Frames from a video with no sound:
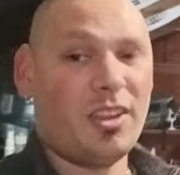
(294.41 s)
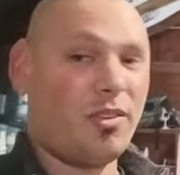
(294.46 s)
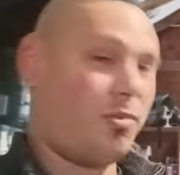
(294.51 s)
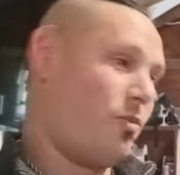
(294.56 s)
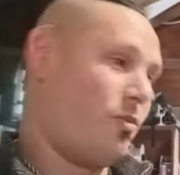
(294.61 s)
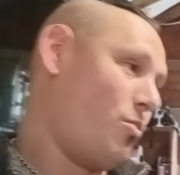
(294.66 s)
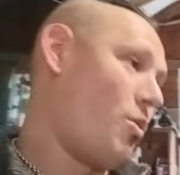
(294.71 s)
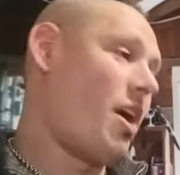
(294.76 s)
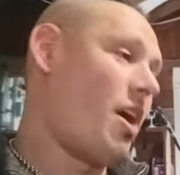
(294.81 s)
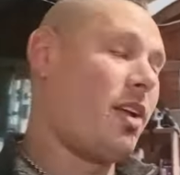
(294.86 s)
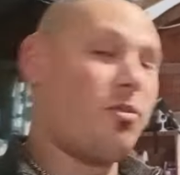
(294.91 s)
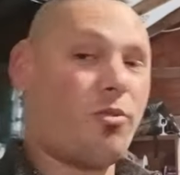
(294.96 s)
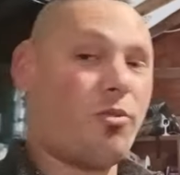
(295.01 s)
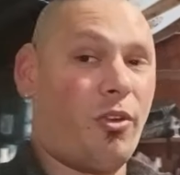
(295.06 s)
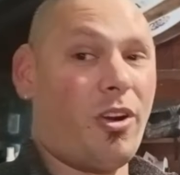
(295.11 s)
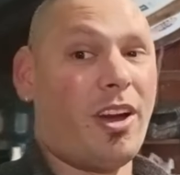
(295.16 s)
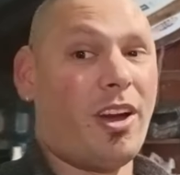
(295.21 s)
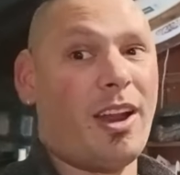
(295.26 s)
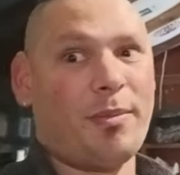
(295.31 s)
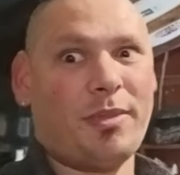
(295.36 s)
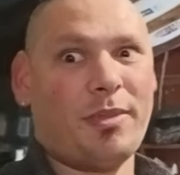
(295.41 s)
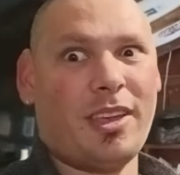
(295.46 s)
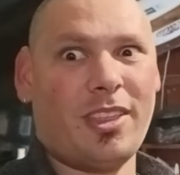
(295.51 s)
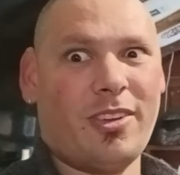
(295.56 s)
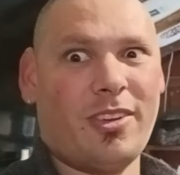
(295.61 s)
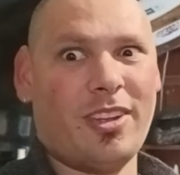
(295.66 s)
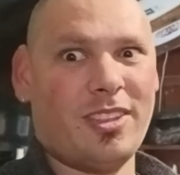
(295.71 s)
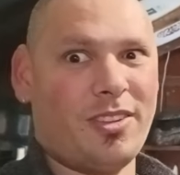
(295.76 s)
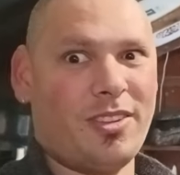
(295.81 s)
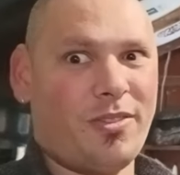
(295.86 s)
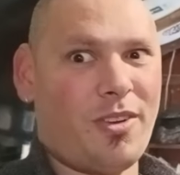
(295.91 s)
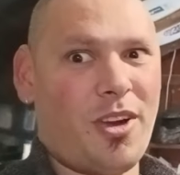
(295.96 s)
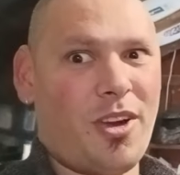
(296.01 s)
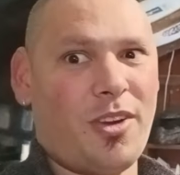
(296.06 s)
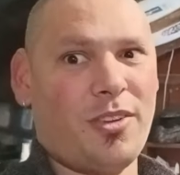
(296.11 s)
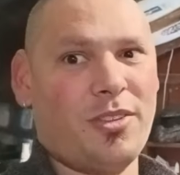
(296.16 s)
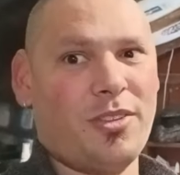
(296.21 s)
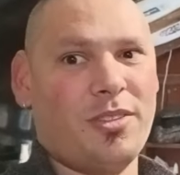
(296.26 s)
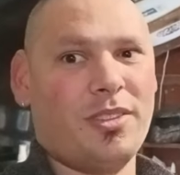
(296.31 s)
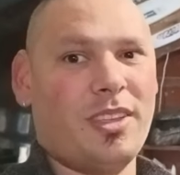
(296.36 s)
wait right up the other end of the
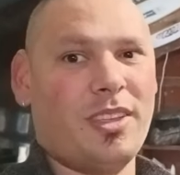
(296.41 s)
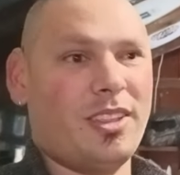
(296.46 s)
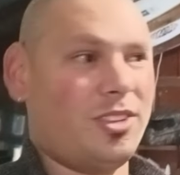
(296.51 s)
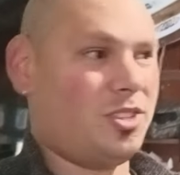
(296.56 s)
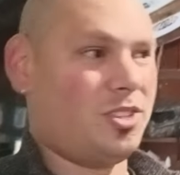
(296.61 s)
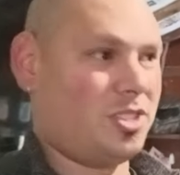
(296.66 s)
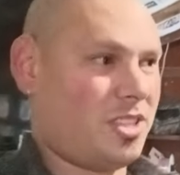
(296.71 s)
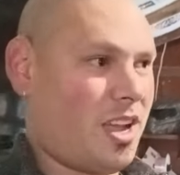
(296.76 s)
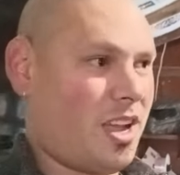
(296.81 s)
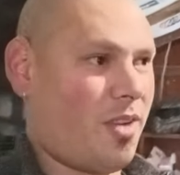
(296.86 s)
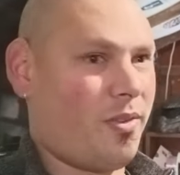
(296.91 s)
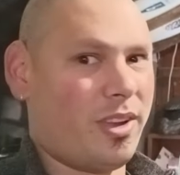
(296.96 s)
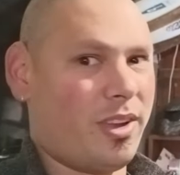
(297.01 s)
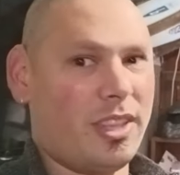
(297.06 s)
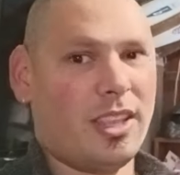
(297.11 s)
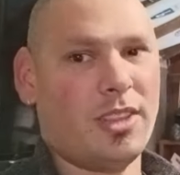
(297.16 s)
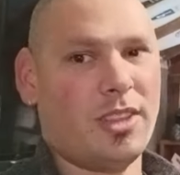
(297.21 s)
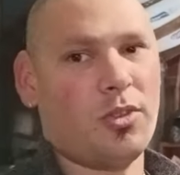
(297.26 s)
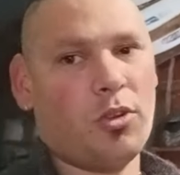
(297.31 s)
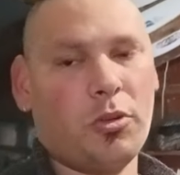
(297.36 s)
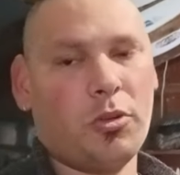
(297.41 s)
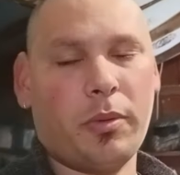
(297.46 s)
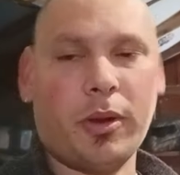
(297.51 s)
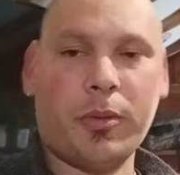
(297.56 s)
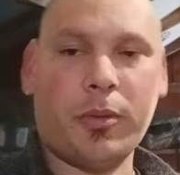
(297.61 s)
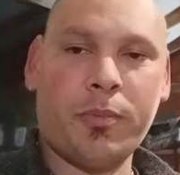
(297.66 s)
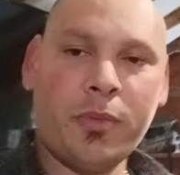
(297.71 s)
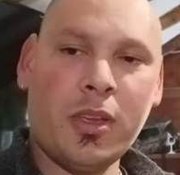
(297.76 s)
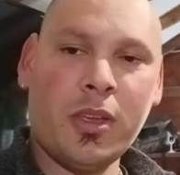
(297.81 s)
road and then just start ringing their doorbell.